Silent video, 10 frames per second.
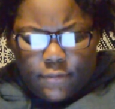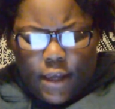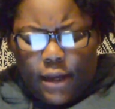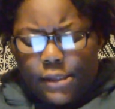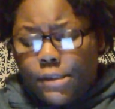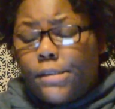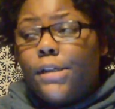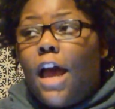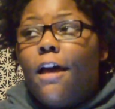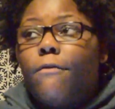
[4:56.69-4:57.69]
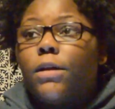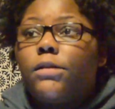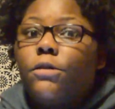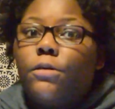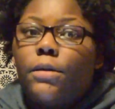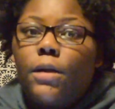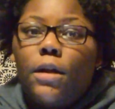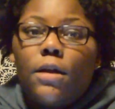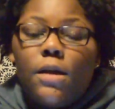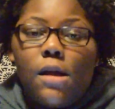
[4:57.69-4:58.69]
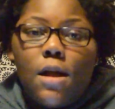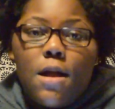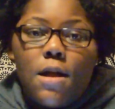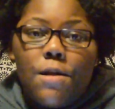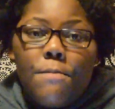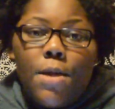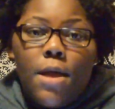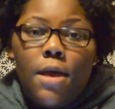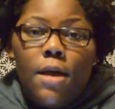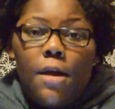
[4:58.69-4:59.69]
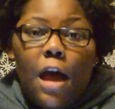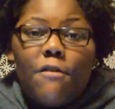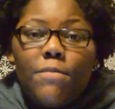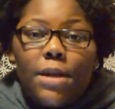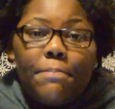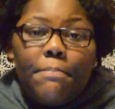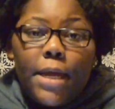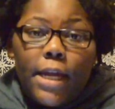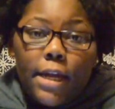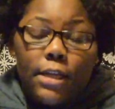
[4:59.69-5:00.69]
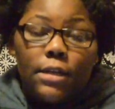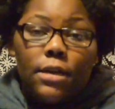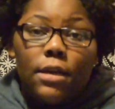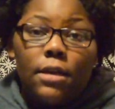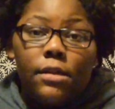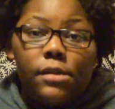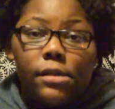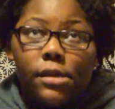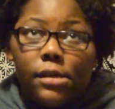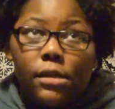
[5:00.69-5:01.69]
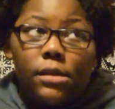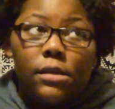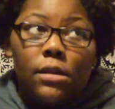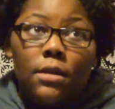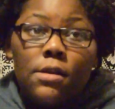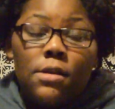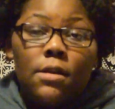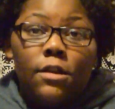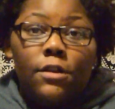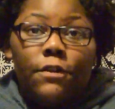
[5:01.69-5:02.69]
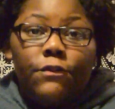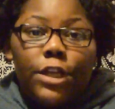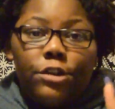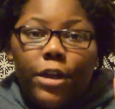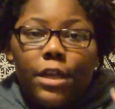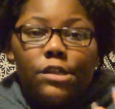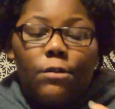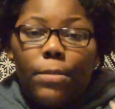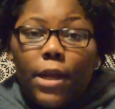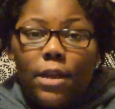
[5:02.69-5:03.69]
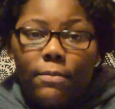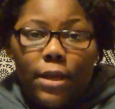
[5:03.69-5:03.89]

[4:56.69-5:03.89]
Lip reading: Yeah, so I've also, I've been in band since 5th grade, so beginning